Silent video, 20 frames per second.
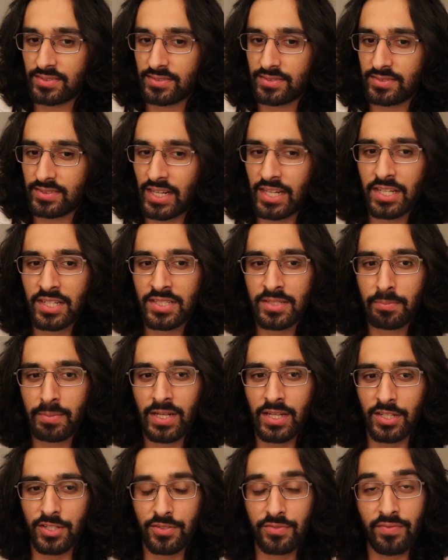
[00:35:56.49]
that doesn't mean
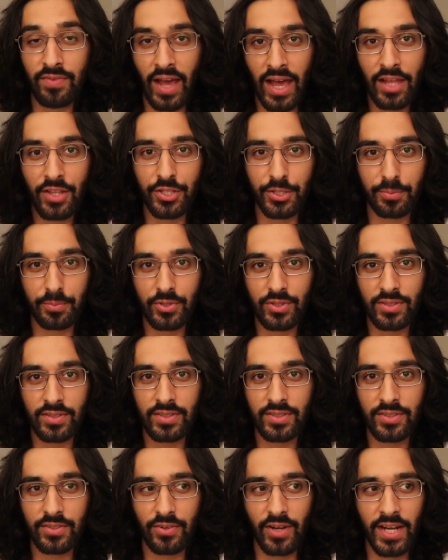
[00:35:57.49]
it's valuable,
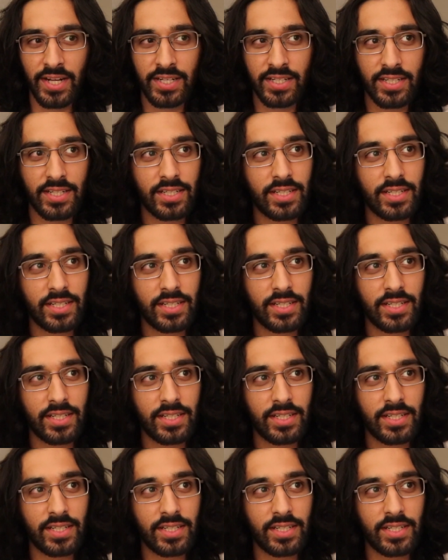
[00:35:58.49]
right?